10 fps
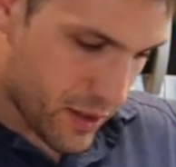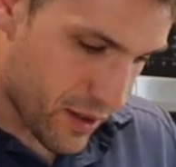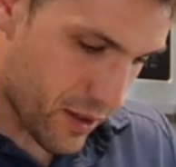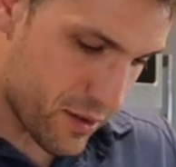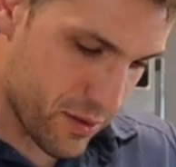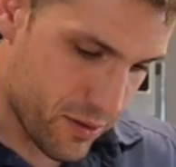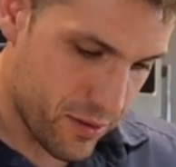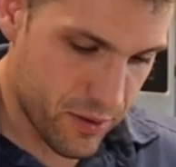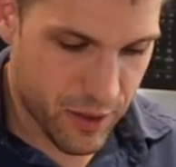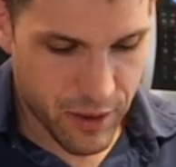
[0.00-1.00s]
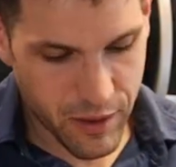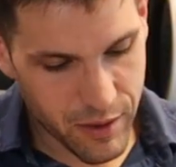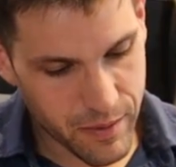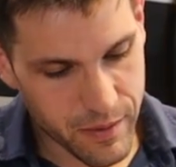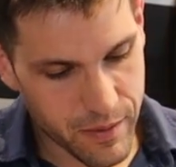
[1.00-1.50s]
I'm going to
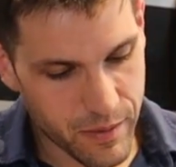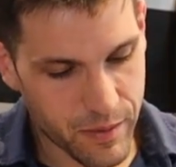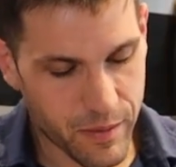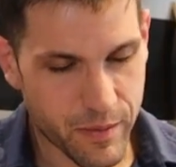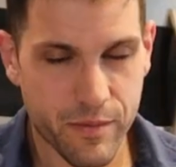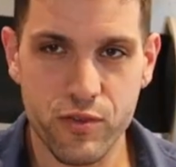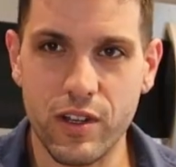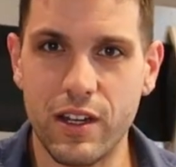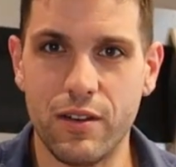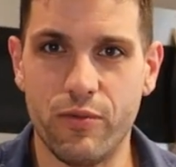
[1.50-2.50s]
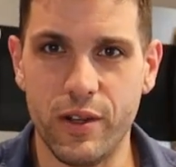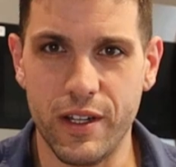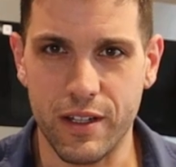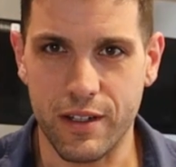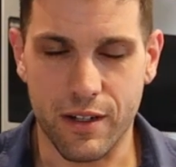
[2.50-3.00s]
try a
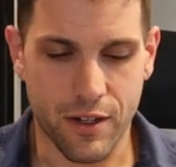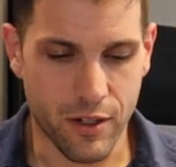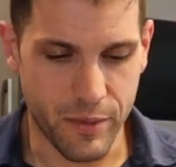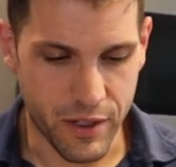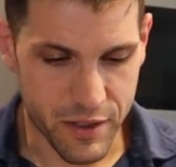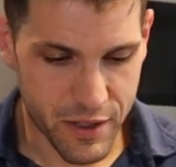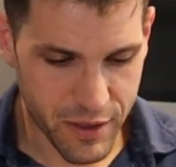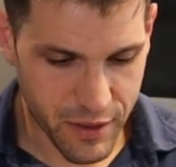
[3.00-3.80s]
vanilla almond